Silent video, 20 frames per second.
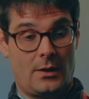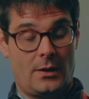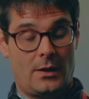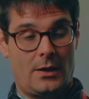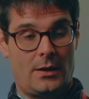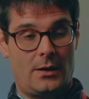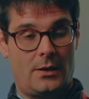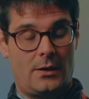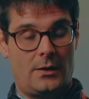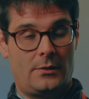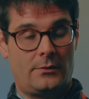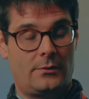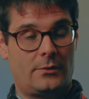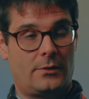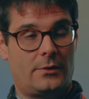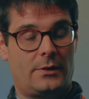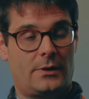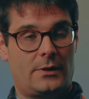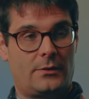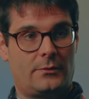Uh, and the other
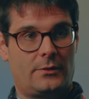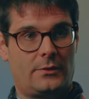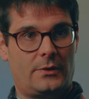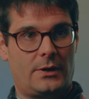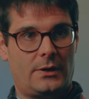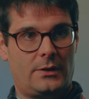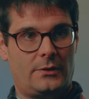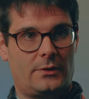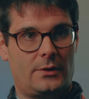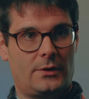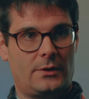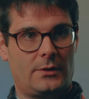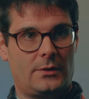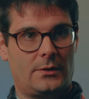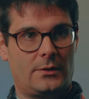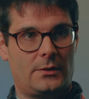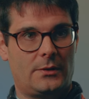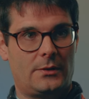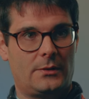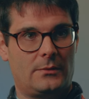thing I'd say is
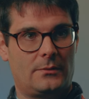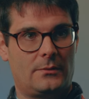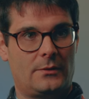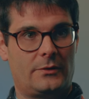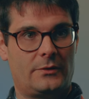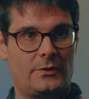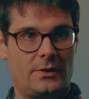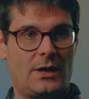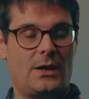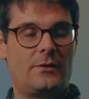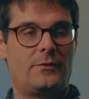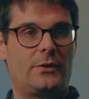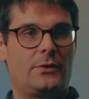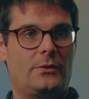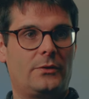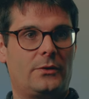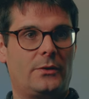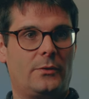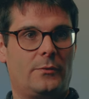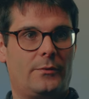the, the
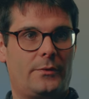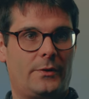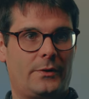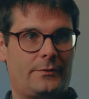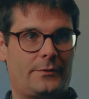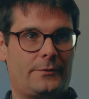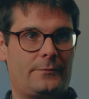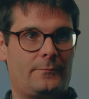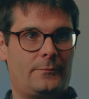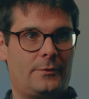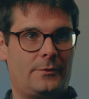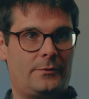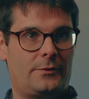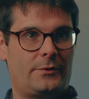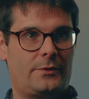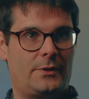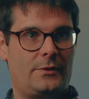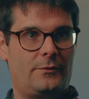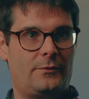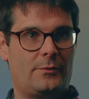service that we've, we've
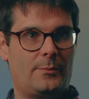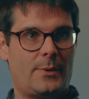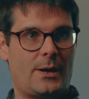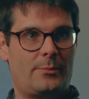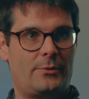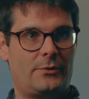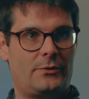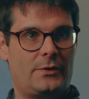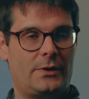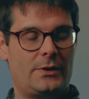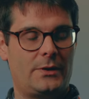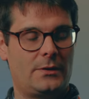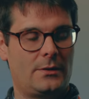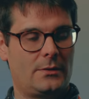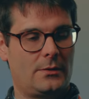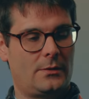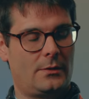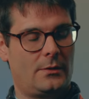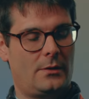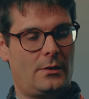received from Apogee.
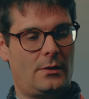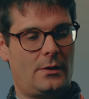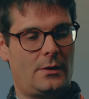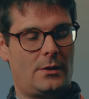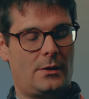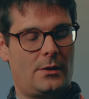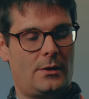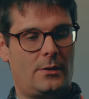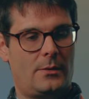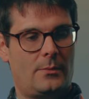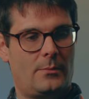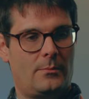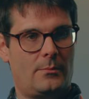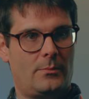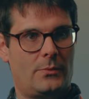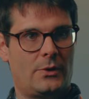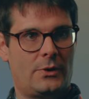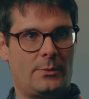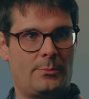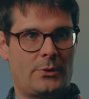Um,
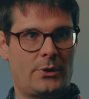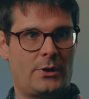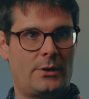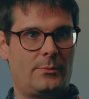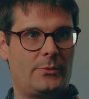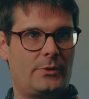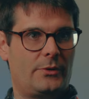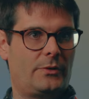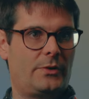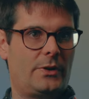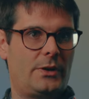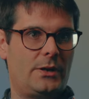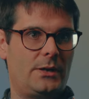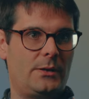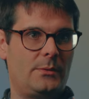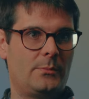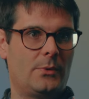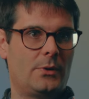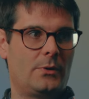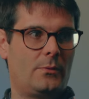the deployment
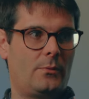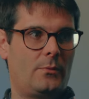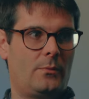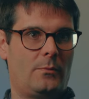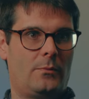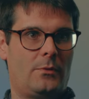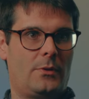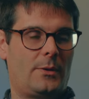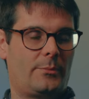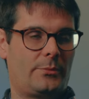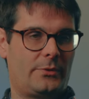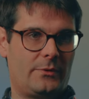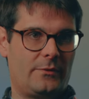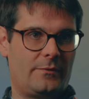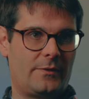team were absolutely